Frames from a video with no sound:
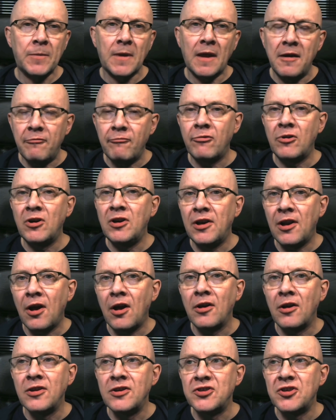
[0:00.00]
It
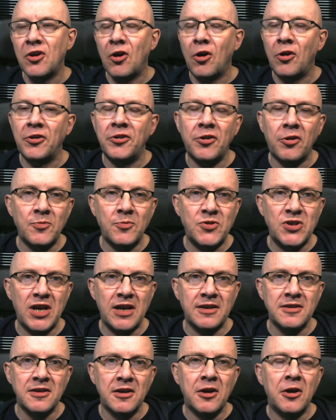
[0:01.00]
relies on an
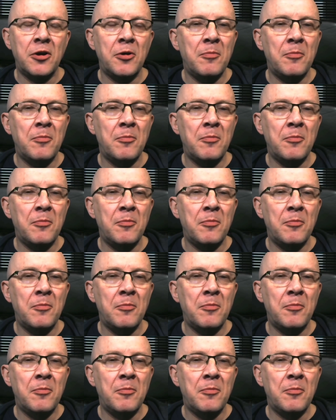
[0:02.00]
object